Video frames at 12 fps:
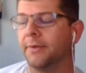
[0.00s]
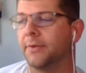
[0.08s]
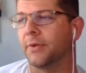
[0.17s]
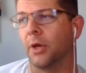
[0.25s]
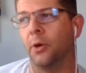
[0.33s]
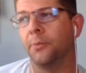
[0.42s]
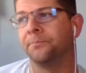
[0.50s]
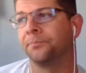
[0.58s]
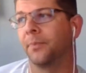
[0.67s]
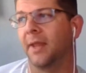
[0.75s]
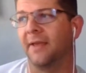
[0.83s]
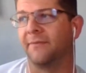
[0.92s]
So
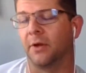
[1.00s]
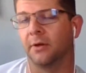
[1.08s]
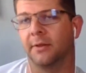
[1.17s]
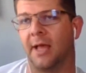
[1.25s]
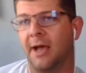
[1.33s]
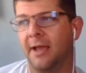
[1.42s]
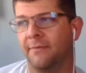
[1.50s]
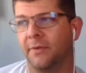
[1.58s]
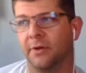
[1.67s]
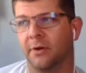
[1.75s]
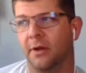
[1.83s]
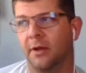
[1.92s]
if they're alive and
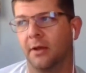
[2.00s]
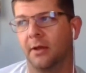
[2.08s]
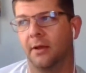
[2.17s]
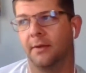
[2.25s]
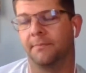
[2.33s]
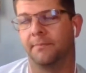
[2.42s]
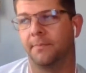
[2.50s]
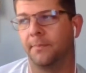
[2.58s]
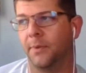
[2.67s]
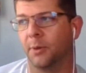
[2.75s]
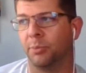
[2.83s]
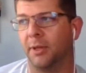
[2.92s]

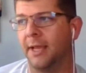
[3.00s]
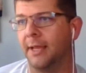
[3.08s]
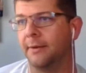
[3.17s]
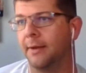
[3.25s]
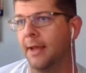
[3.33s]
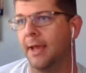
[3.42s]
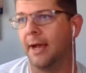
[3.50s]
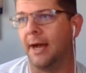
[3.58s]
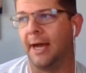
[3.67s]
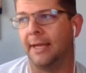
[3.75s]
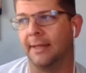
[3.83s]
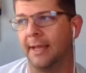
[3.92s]
they're playing,
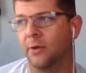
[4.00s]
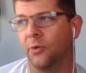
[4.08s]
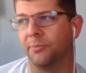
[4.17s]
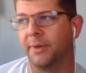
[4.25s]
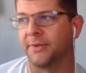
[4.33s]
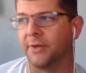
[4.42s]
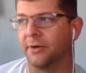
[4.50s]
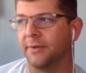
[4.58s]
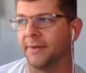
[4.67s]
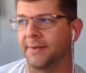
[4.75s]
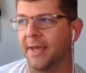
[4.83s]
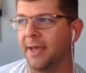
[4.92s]
I like Ole Miss here in
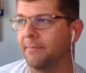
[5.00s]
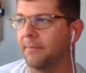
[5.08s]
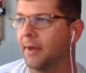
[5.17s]
this game.